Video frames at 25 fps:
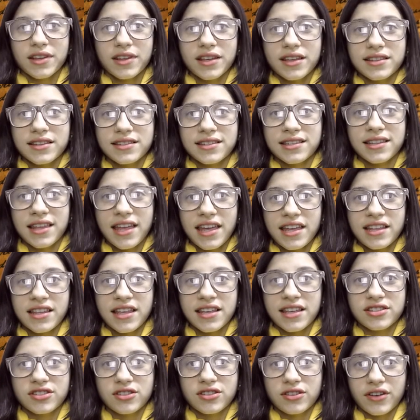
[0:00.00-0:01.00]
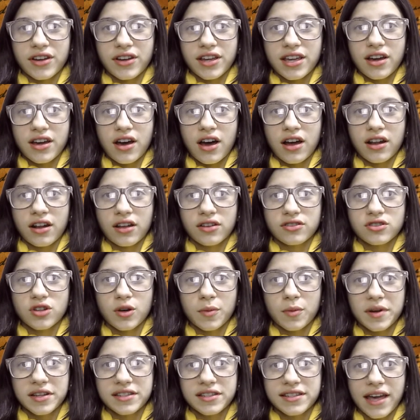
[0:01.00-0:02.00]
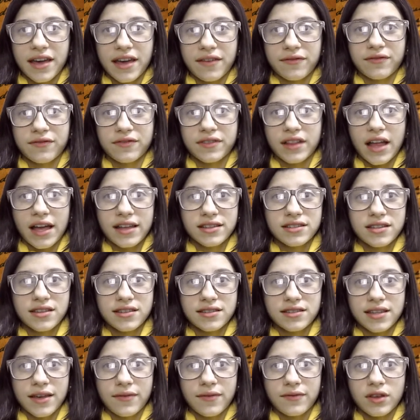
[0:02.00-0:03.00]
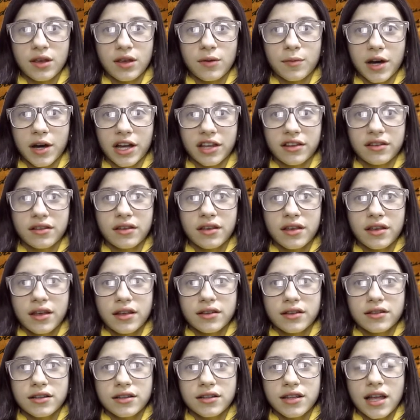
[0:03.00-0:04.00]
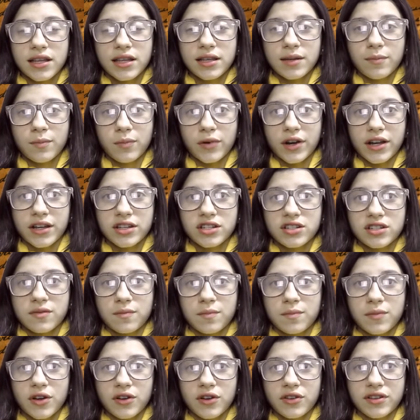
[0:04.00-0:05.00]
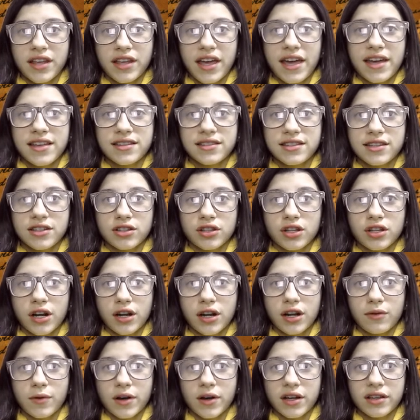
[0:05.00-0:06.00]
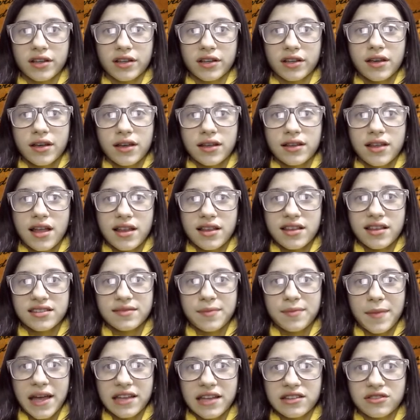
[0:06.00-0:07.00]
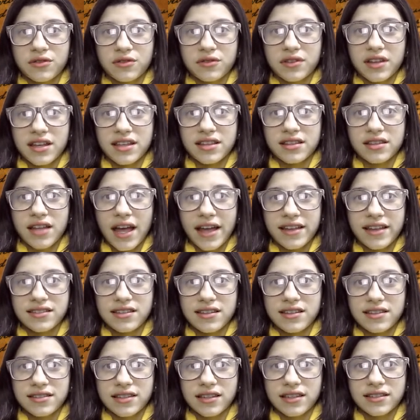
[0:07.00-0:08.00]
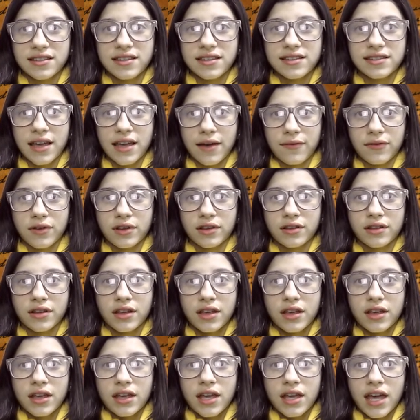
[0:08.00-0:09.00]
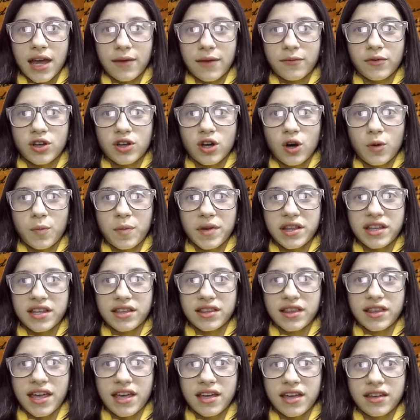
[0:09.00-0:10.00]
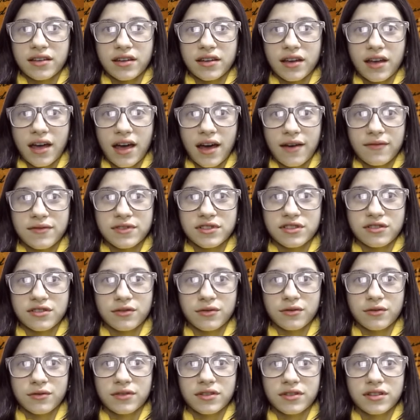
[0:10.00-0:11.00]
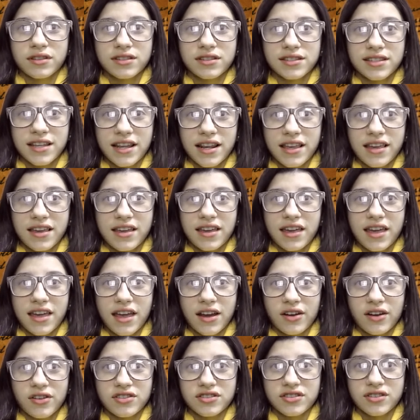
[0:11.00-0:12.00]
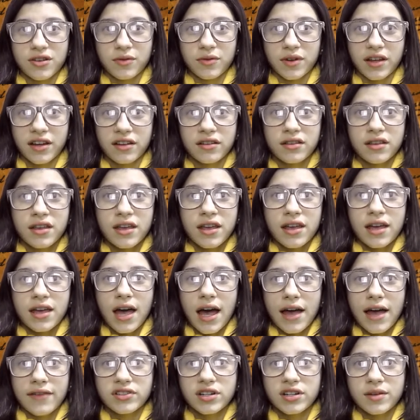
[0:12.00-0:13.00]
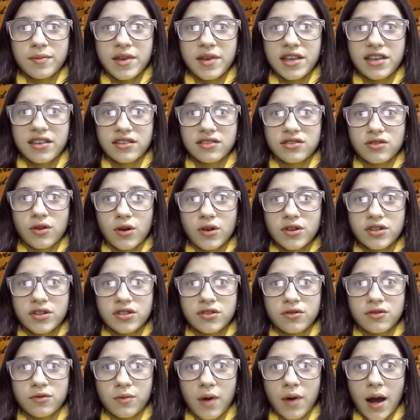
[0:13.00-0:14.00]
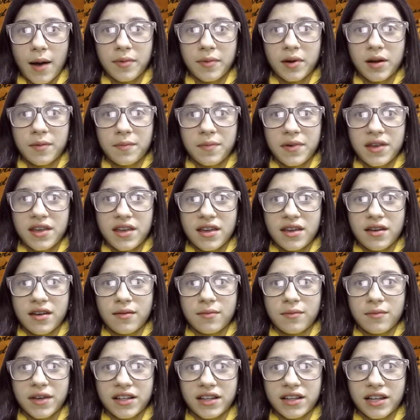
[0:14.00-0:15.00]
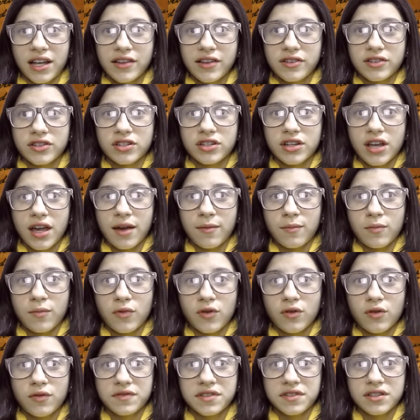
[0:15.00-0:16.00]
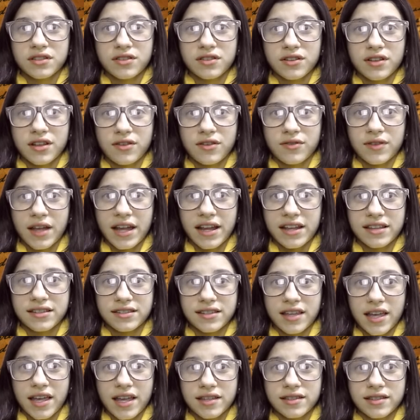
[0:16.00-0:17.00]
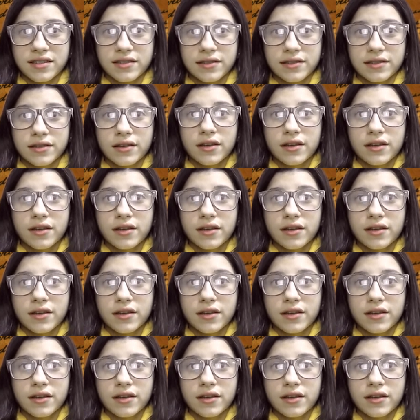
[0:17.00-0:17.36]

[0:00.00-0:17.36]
Today in history, on October tenth, 1971, the London Bridge, built in 1831, then dismantled in 1967, and reopened in Lake Havasu City, Arizona, after being sold to Robert P. McCulloch and moved to the United States.